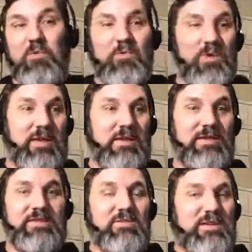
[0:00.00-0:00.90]
them real quick. At
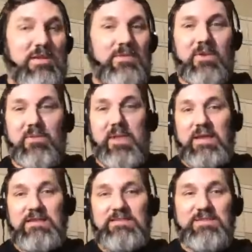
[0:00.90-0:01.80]
least I'll set it there and they
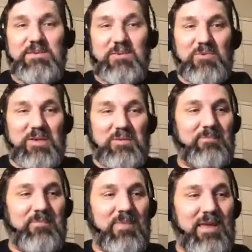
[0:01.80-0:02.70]
can listen to the whole thing.